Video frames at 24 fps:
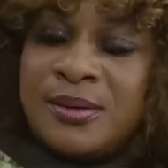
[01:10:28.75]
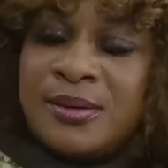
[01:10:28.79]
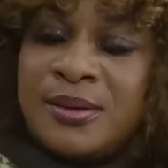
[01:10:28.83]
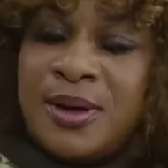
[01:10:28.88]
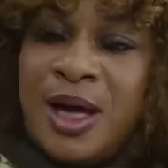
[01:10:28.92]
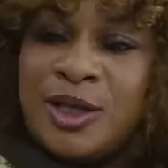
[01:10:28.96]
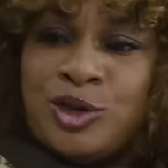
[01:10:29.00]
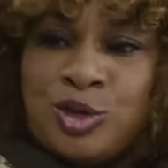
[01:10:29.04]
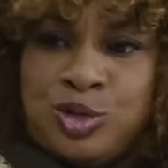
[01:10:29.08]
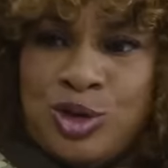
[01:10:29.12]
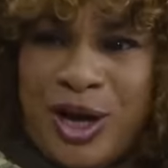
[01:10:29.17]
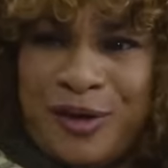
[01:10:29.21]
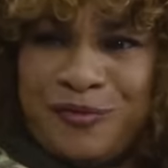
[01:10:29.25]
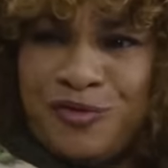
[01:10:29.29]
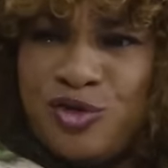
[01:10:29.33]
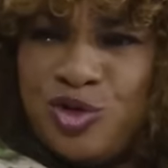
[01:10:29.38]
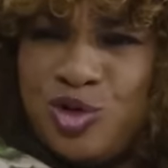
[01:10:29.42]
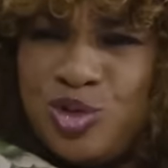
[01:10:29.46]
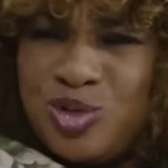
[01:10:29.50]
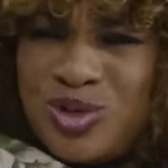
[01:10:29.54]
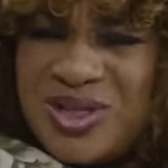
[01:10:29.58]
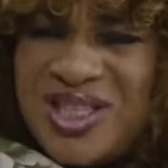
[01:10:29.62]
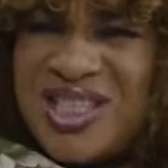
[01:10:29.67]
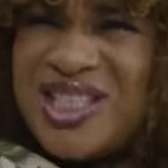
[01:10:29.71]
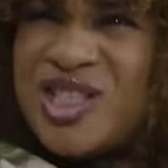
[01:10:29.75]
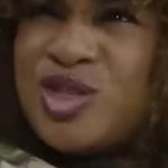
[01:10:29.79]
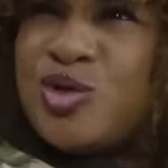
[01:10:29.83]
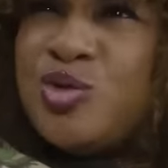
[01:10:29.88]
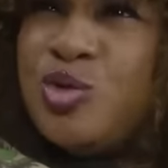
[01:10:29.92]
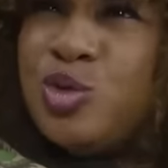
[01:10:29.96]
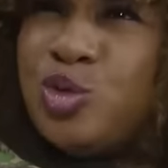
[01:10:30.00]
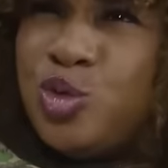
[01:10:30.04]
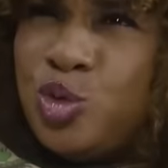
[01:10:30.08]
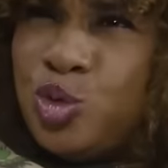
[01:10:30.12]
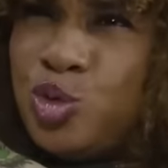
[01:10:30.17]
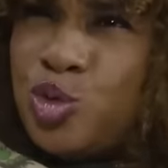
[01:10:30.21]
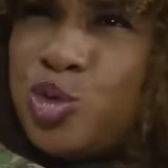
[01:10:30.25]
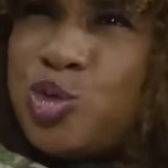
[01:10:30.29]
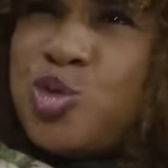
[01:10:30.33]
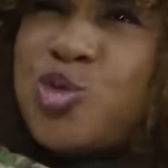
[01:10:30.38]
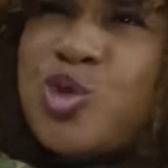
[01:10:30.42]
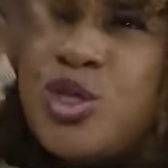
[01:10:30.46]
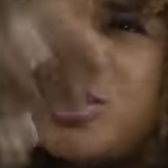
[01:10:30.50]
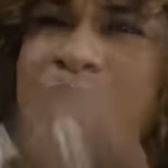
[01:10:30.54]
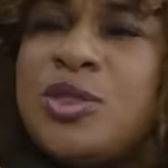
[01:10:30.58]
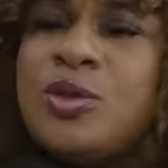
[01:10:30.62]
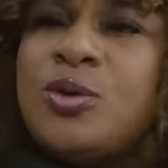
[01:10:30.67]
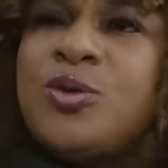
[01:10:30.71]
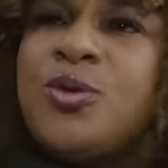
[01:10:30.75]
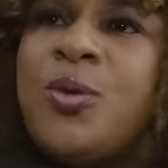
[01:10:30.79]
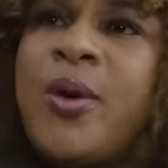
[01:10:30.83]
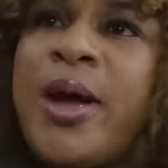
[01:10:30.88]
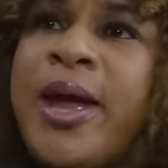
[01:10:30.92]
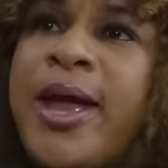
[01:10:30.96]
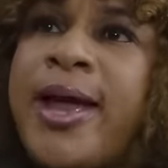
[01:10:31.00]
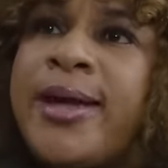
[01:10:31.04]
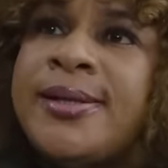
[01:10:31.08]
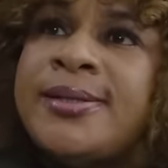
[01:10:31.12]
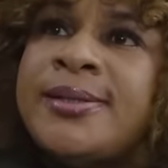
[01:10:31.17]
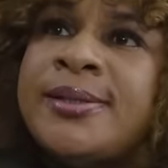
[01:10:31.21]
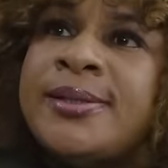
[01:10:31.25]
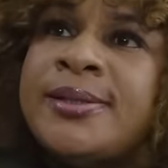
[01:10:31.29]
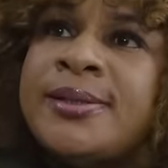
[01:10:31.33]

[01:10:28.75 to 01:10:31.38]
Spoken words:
I should have used this clue to throw it on your head.